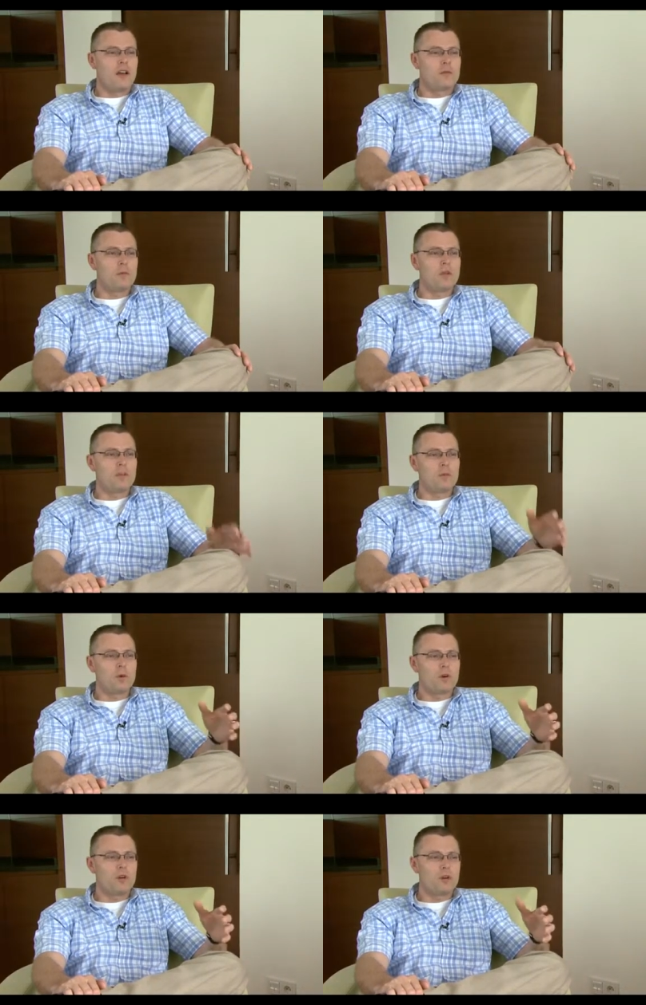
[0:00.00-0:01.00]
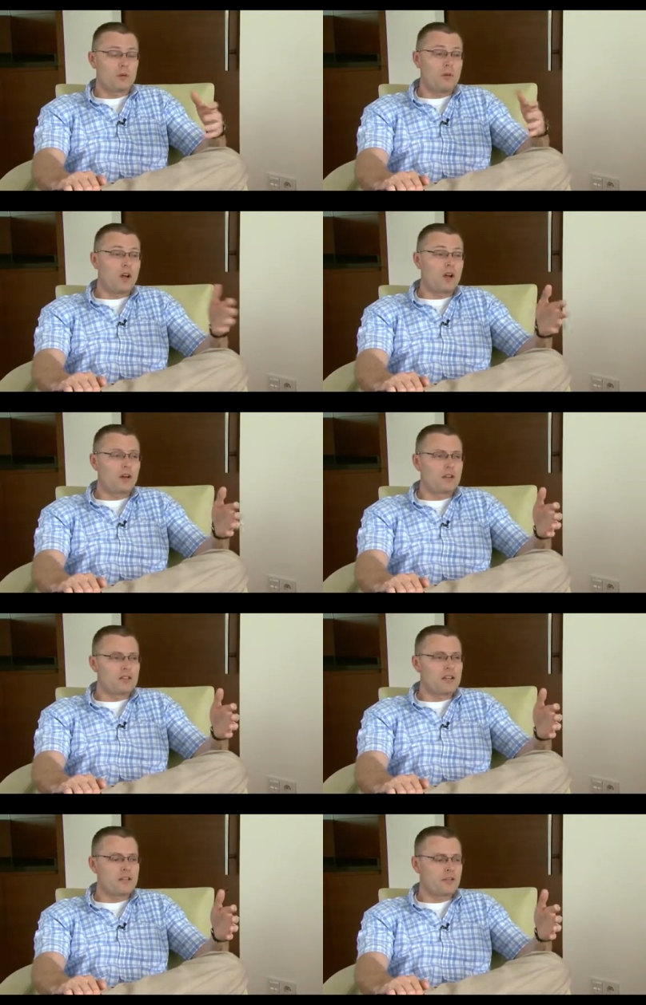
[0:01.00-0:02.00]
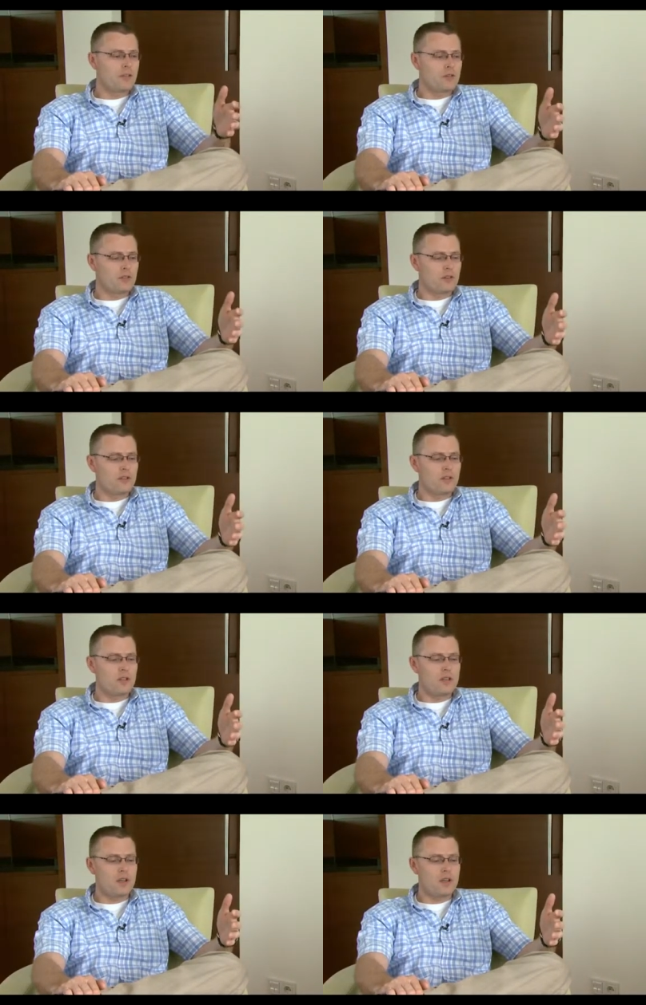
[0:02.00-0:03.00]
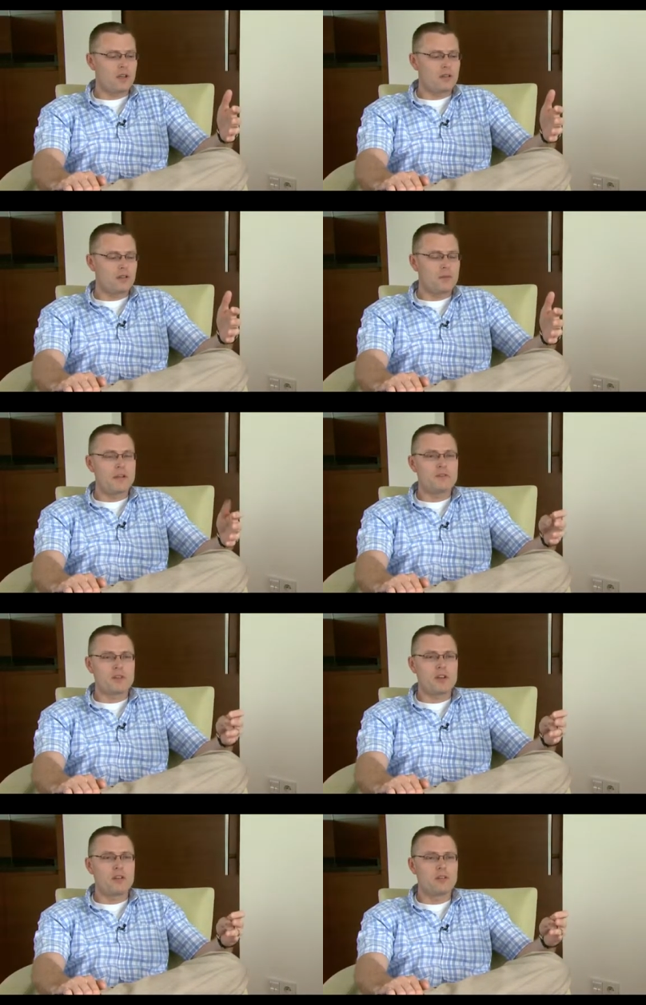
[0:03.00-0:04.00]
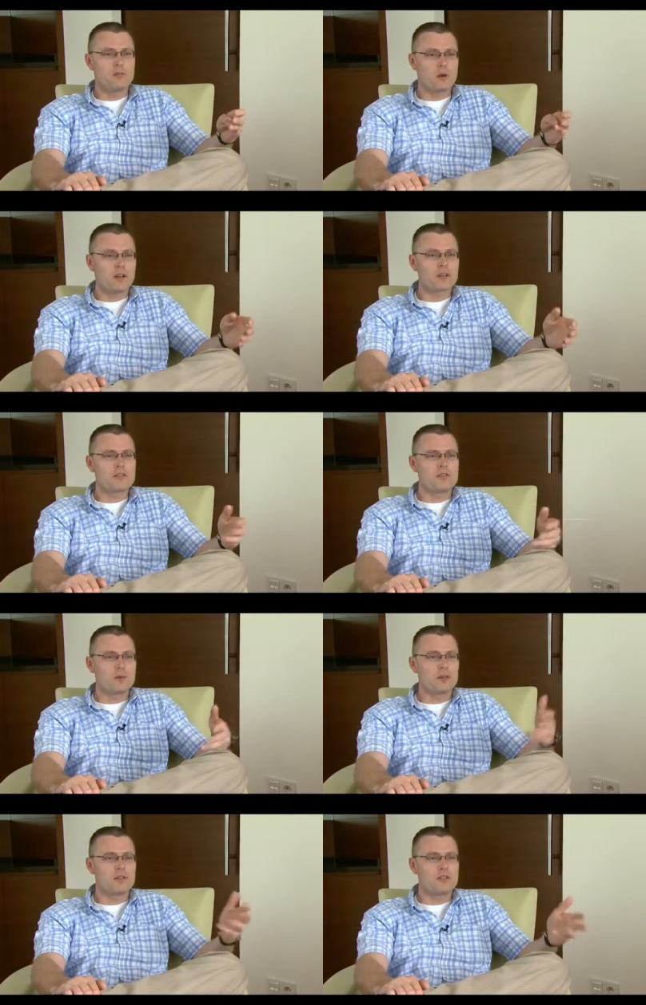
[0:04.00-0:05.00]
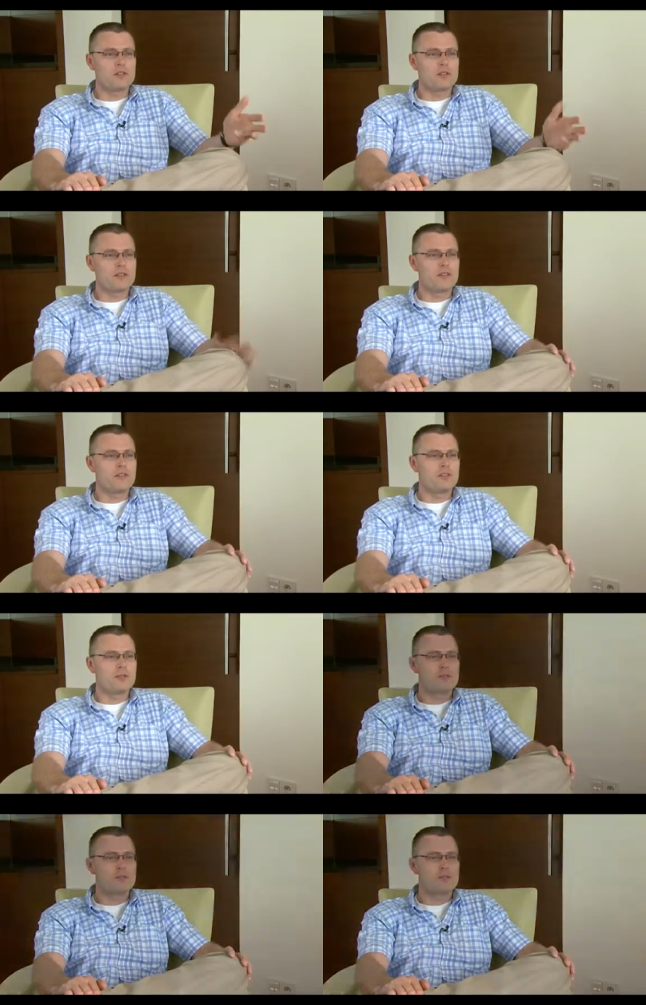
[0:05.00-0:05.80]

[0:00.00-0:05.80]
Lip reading: We are an extensive user of the Main Street products as well as the 72,